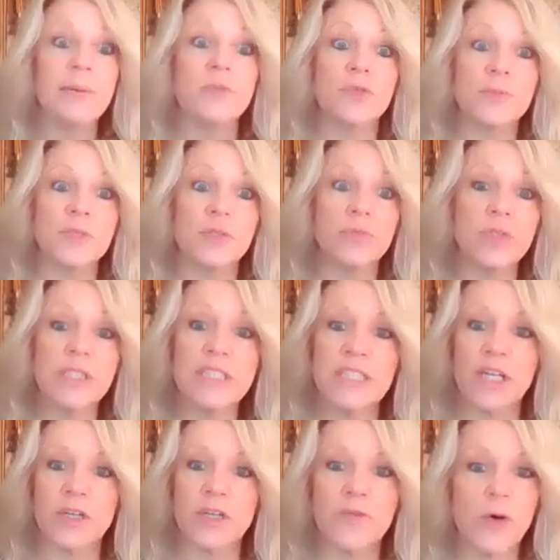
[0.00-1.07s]
I'm normally really
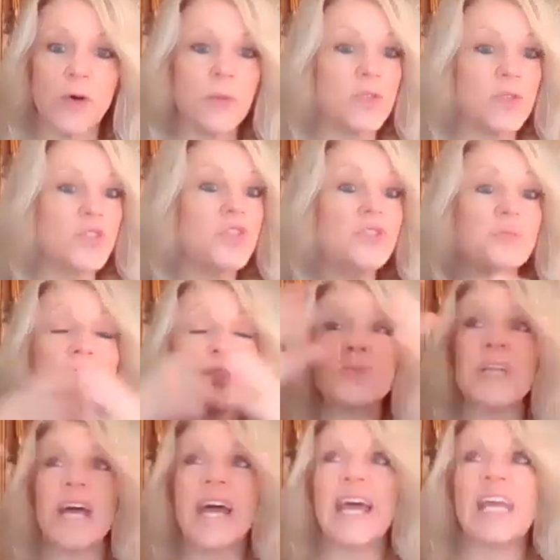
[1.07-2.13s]
tired at full moon. New
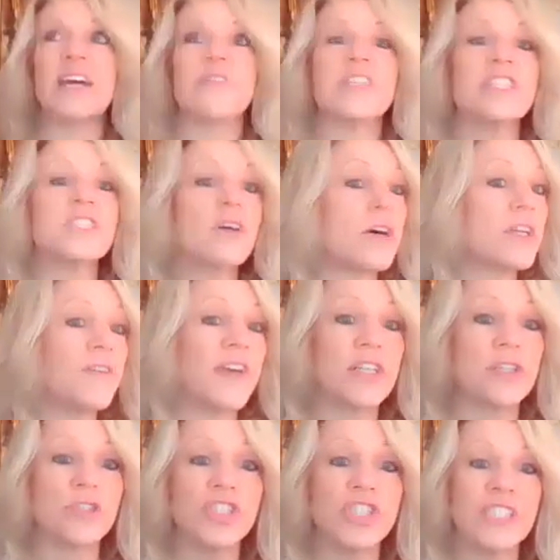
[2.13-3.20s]
moon, I have a ton of
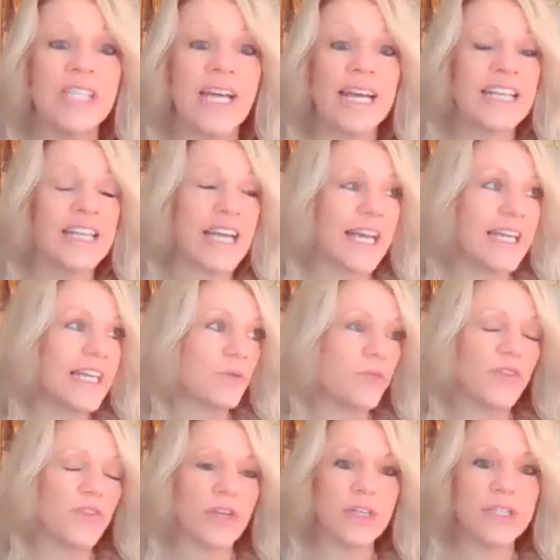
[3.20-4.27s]
energy. I
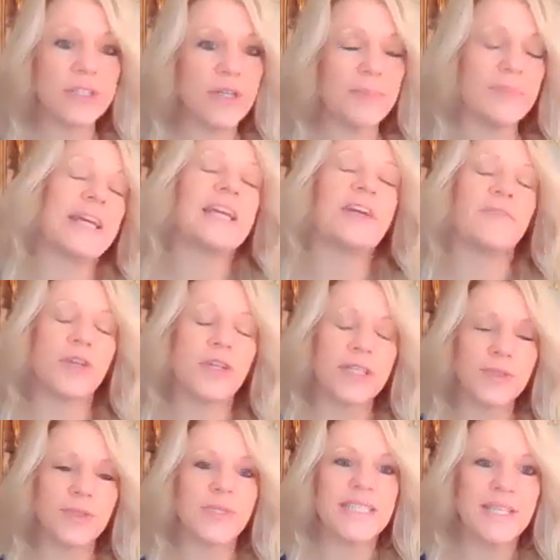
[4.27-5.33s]
get very little, I get very
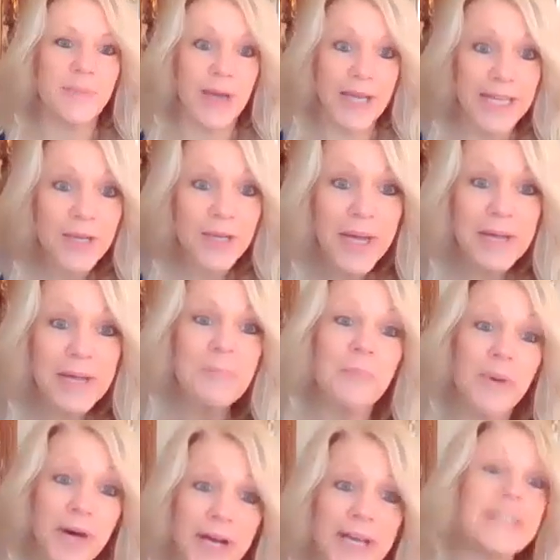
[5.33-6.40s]
little sleep anyway,
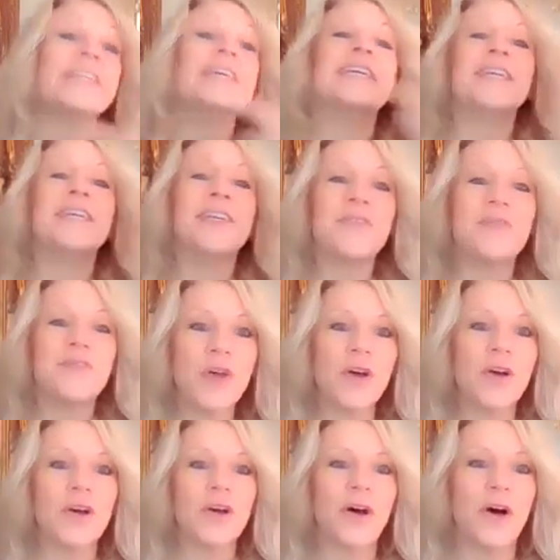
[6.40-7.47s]
but
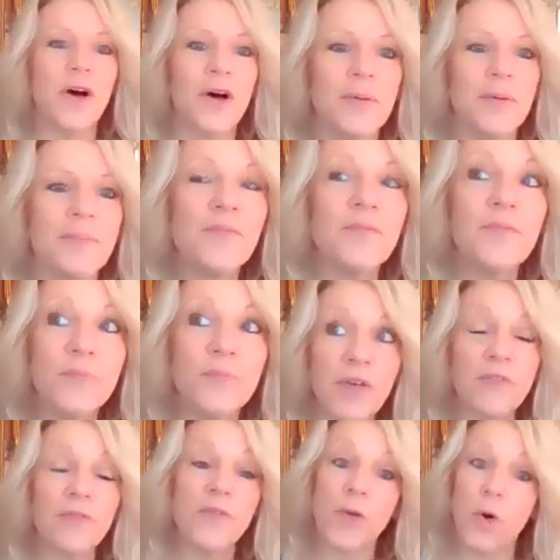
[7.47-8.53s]

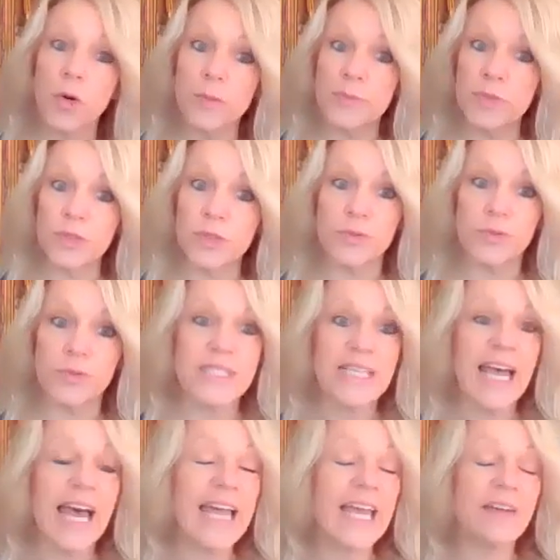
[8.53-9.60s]
but full moons,
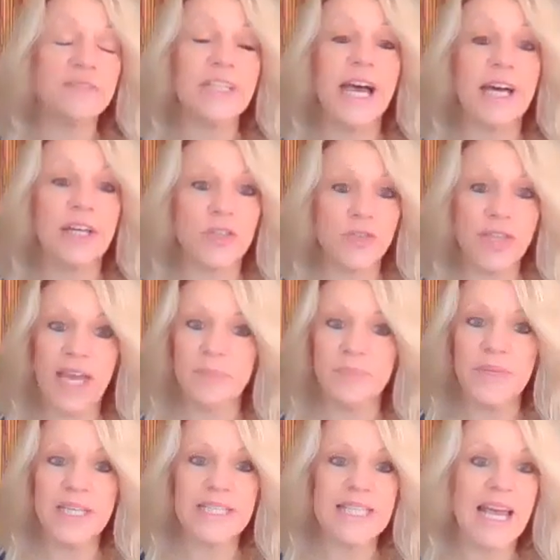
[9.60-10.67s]
I have to honor that
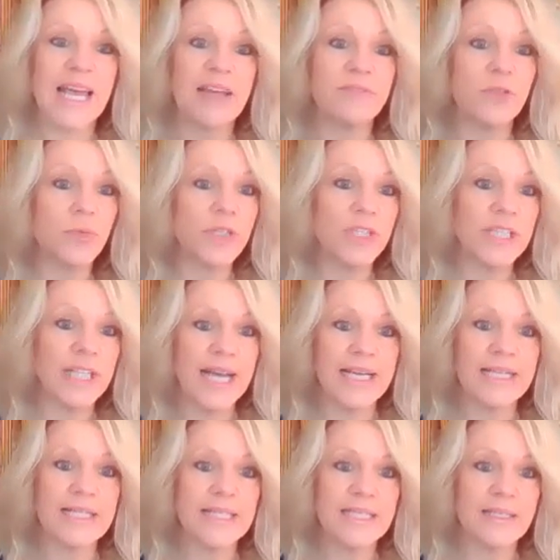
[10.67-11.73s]
because I have to
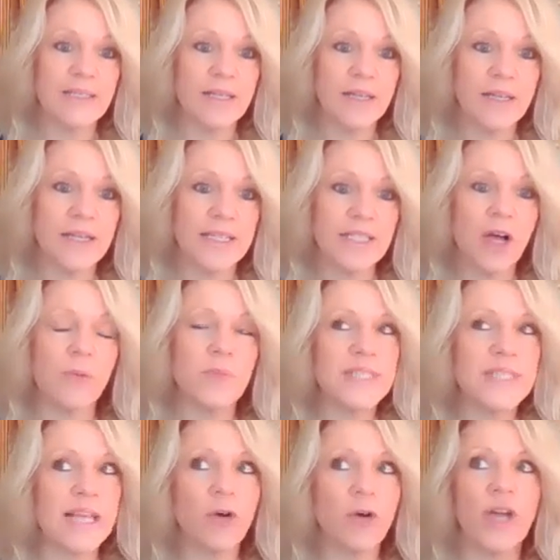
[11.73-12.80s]
realize it's
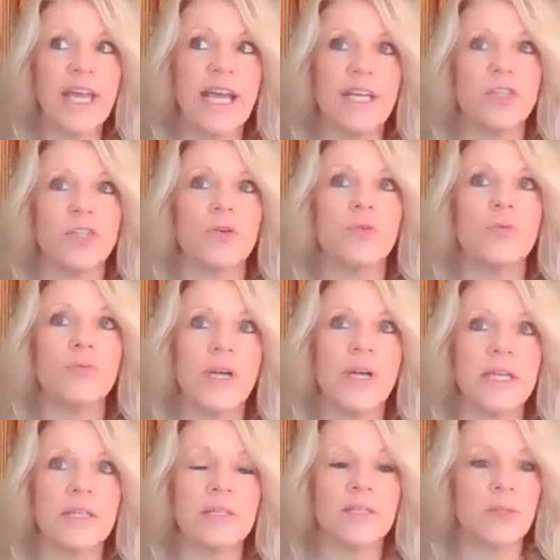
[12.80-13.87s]
almost like, okay, I know
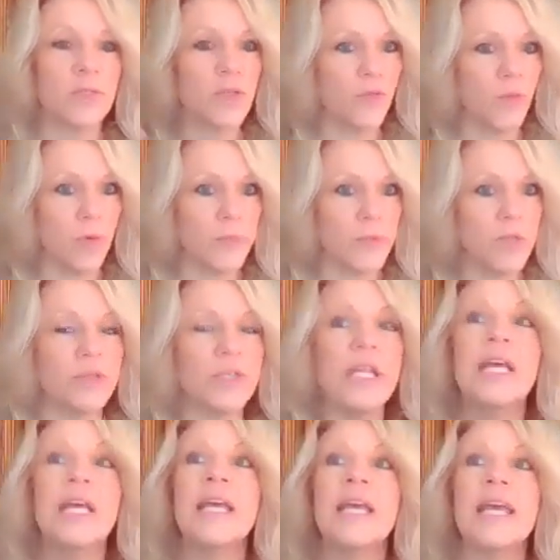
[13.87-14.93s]
when there's a full moon.
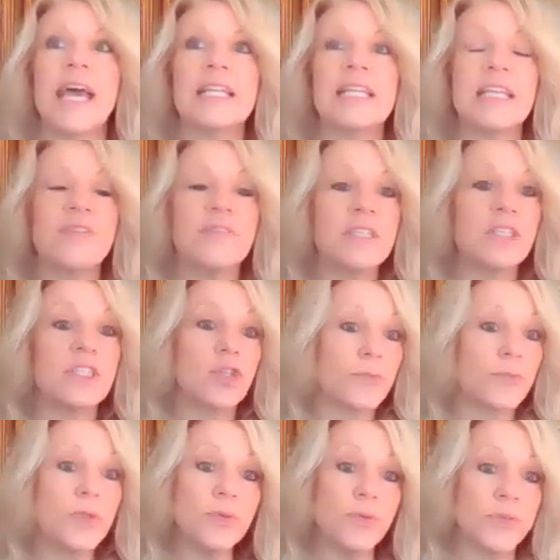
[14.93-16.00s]
And even your
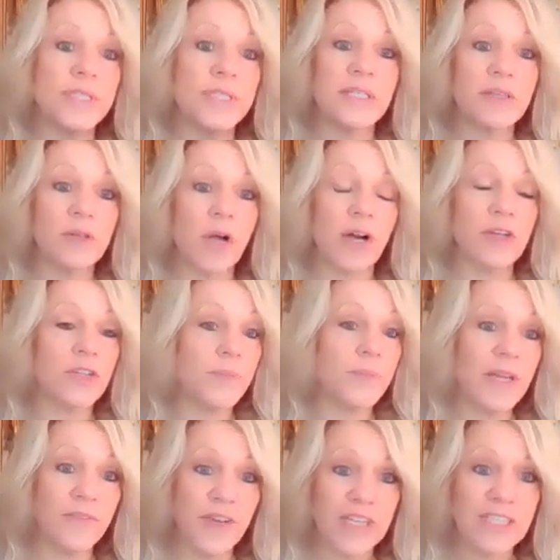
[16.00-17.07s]
moods are going to
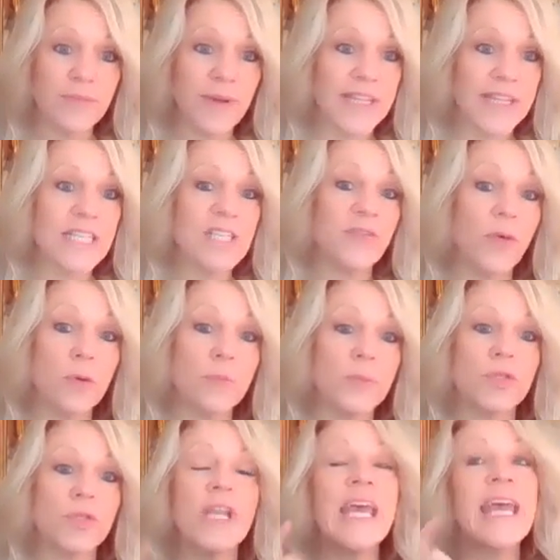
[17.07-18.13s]
be affected by this full
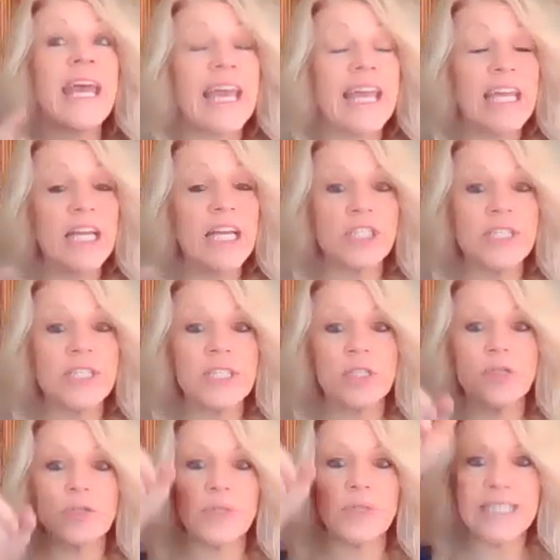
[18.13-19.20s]
moon. And just so
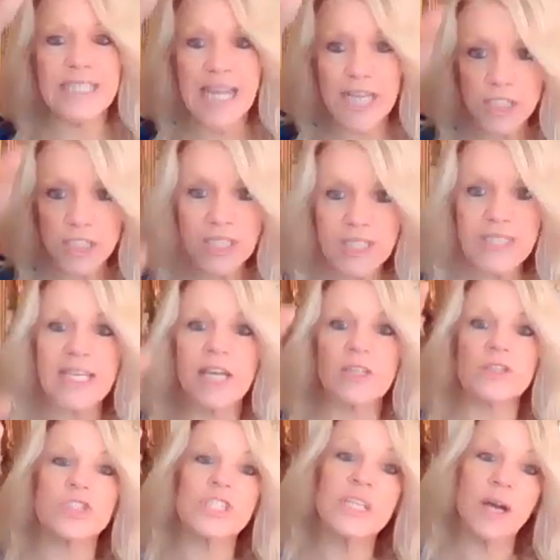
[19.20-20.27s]
you know, it's not just the
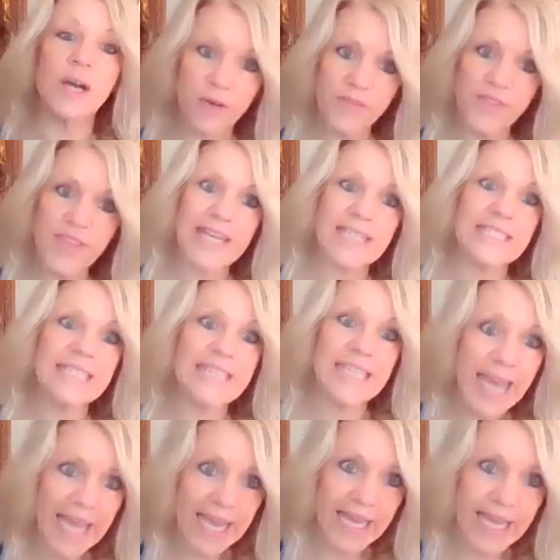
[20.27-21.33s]
energy of that
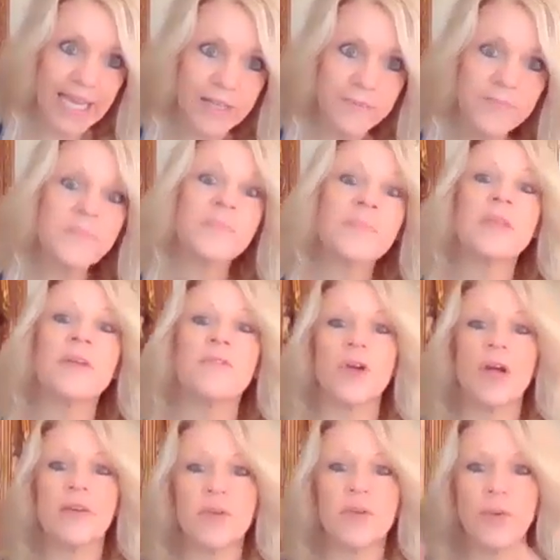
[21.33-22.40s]
day
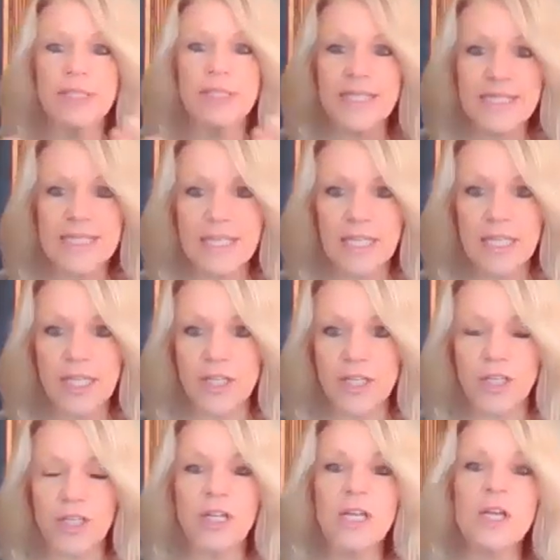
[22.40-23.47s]
for everyone listening
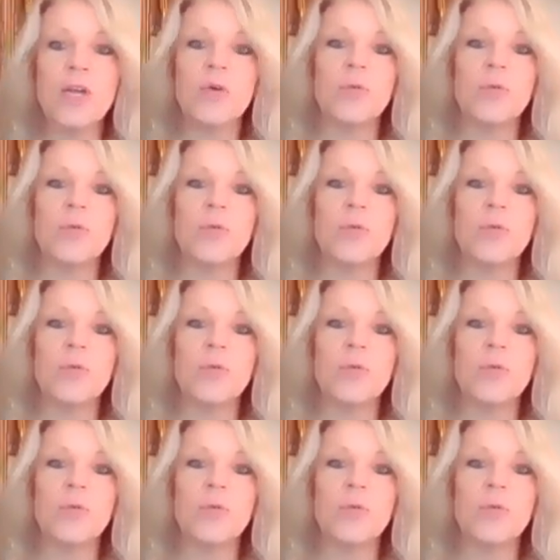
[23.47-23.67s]
here.